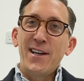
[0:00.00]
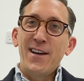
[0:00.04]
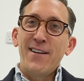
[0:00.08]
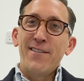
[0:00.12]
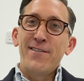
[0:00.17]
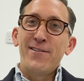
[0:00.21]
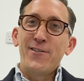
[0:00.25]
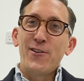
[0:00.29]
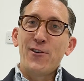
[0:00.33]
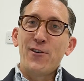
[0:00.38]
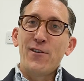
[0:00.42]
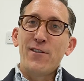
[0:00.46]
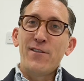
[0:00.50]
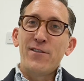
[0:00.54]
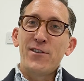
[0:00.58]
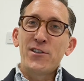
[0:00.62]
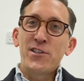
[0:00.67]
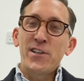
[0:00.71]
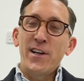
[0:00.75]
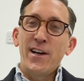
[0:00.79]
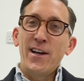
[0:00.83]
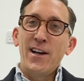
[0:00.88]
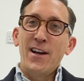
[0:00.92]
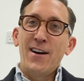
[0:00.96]
yeah, for
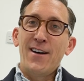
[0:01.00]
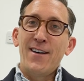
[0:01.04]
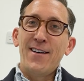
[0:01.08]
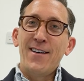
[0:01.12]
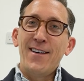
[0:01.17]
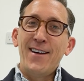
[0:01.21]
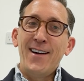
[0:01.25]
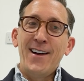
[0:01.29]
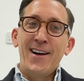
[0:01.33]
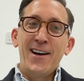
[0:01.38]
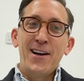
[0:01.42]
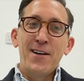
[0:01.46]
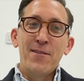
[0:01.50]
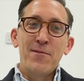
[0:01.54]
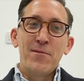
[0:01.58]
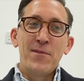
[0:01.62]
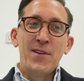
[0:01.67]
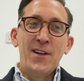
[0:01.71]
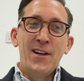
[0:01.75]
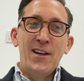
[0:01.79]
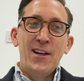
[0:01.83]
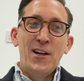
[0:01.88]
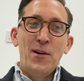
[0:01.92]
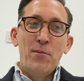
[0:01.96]
JLR.
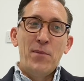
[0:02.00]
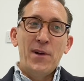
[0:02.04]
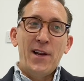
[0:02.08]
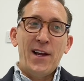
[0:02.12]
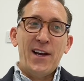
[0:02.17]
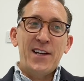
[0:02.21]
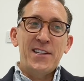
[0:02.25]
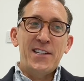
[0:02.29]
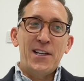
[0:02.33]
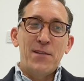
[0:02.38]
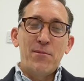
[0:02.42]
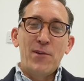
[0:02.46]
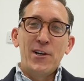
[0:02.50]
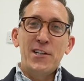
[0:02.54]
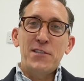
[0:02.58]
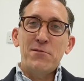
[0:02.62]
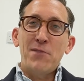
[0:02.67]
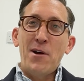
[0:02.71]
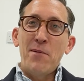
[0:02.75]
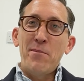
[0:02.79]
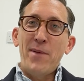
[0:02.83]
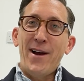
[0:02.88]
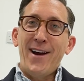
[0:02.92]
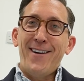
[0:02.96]
But like I said, most of
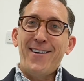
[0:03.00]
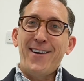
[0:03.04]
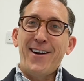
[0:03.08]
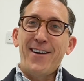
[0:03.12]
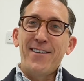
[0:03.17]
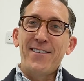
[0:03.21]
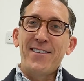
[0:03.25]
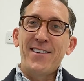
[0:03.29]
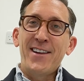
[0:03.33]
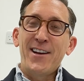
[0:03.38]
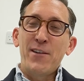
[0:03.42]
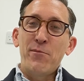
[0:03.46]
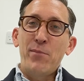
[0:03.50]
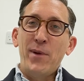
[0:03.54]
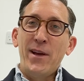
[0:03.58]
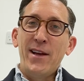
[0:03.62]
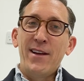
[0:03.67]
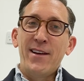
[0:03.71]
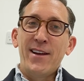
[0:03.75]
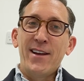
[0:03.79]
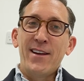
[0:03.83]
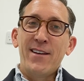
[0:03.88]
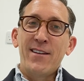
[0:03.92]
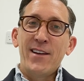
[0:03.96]
my background had
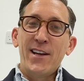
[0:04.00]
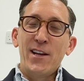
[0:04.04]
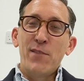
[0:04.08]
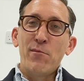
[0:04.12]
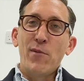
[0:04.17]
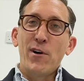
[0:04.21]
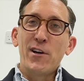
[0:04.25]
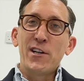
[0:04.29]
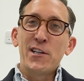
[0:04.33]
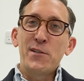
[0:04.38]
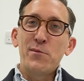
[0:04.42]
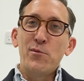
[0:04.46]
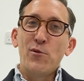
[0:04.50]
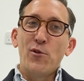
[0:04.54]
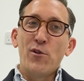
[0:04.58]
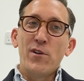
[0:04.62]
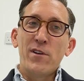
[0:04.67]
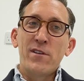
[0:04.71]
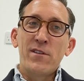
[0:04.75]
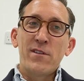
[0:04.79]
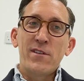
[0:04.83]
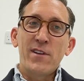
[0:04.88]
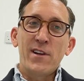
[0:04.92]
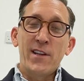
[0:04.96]
been in
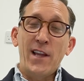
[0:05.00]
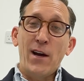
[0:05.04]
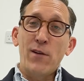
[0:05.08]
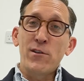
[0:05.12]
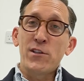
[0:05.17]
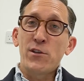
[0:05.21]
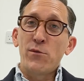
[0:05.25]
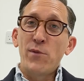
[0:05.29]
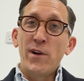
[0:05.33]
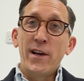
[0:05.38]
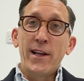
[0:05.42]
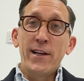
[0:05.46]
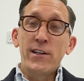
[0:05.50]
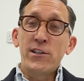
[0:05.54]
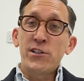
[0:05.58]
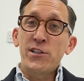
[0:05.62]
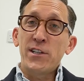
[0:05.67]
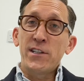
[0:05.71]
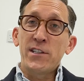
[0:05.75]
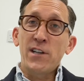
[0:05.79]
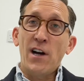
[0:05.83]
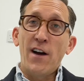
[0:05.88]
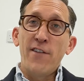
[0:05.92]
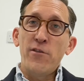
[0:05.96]
motorsport, and that was a really
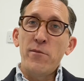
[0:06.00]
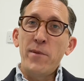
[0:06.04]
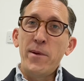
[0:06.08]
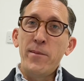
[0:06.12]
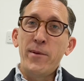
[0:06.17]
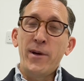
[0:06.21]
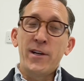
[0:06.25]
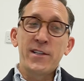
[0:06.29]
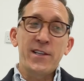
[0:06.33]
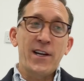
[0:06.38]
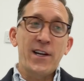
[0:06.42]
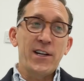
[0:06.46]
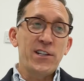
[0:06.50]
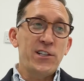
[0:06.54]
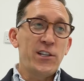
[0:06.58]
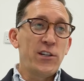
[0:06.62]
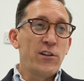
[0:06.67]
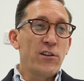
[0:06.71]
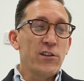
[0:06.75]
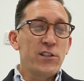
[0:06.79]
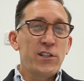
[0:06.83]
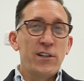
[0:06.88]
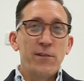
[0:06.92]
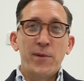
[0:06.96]
interesting time for me because I actually
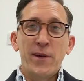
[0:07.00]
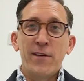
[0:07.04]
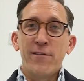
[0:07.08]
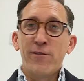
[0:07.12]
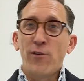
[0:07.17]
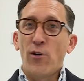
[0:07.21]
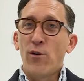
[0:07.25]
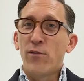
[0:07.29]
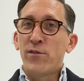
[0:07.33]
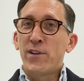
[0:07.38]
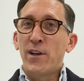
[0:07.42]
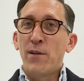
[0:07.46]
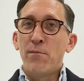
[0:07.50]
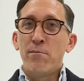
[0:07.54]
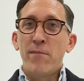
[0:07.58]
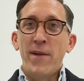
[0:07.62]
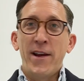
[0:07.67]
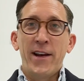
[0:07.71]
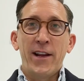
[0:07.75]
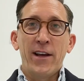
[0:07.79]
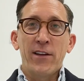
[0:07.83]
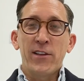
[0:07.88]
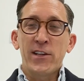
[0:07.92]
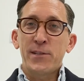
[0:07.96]
got to be involved in
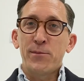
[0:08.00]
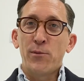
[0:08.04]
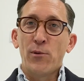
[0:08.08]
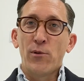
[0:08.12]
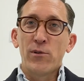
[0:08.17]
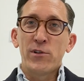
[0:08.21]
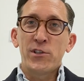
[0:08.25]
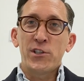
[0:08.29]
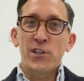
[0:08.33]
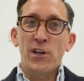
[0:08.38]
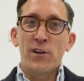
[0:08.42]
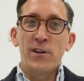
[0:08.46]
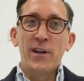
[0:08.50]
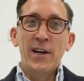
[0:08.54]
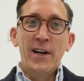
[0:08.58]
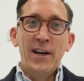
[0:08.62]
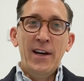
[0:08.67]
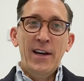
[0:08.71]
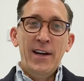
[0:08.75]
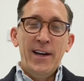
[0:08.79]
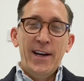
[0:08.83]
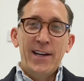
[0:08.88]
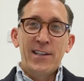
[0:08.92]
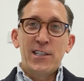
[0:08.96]
many other sports. So
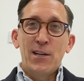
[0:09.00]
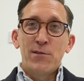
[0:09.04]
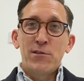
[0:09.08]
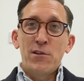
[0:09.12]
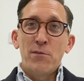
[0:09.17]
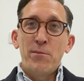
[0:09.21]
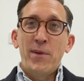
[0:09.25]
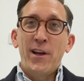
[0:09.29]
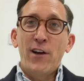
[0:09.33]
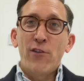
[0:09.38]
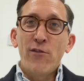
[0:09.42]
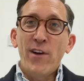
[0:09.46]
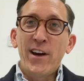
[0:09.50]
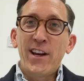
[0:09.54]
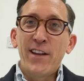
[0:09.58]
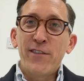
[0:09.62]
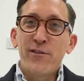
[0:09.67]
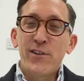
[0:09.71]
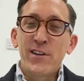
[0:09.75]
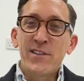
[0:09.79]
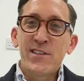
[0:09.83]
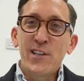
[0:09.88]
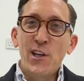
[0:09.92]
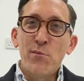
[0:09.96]
in terms of being ready
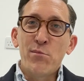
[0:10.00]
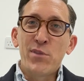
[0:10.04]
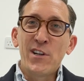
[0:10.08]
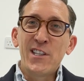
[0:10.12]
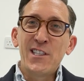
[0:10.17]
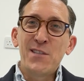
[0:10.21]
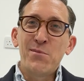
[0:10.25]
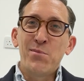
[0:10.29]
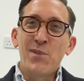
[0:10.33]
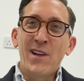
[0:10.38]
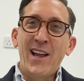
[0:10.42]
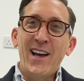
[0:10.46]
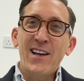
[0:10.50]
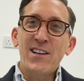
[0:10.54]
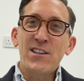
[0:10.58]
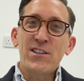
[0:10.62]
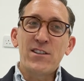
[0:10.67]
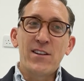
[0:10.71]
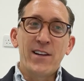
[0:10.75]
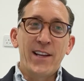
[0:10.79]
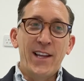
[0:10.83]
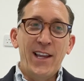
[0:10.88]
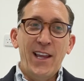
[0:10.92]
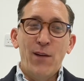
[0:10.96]
for a team principal,
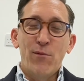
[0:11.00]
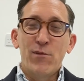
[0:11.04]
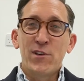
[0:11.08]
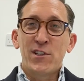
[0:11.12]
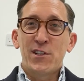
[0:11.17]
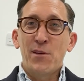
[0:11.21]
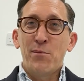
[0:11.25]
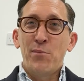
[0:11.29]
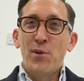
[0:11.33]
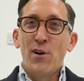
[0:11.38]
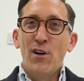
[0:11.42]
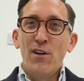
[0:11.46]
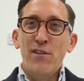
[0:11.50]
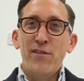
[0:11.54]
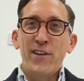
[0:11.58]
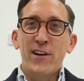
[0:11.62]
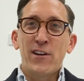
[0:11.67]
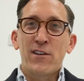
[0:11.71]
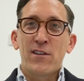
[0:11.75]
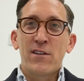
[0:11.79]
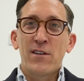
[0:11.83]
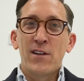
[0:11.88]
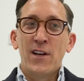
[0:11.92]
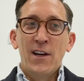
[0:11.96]
actually, it was the
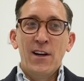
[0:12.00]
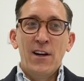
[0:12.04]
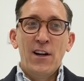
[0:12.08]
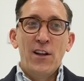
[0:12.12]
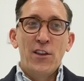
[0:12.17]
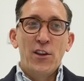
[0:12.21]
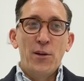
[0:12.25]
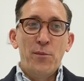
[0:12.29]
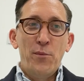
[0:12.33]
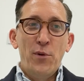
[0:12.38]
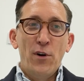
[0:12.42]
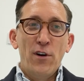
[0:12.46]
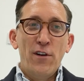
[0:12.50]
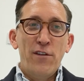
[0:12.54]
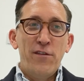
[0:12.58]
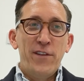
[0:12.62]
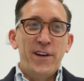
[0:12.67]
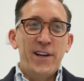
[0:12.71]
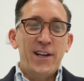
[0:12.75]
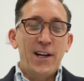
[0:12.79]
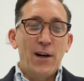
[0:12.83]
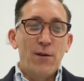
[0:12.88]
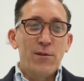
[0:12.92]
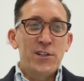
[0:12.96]

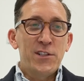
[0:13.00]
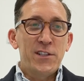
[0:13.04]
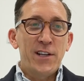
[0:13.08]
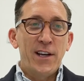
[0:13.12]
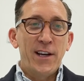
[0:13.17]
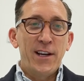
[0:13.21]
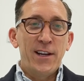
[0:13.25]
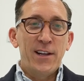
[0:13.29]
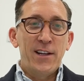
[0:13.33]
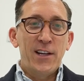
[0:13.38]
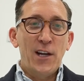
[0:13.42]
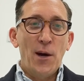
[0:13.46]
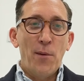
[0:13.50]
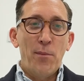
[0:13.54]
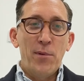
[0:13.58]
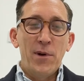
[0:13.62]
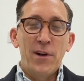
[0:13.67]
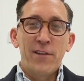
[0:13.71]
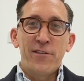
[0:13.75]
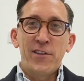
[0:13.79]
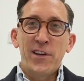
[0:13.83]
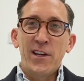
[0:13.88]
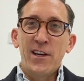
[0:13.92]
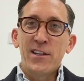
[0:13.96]
perfect, I would say,
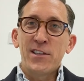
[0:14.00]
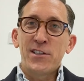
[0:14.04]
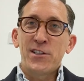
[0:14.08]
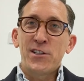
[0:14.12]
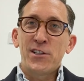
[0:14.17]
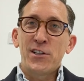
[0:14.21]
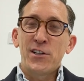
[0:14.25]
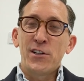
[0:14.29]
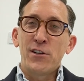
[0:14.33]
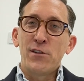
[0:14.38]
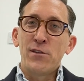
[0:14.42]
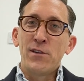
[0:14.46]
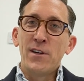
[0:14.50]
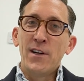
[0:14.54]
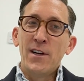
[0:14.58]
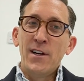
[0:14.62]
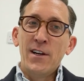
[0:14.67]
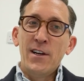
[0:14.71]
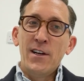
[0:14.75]
couple of years to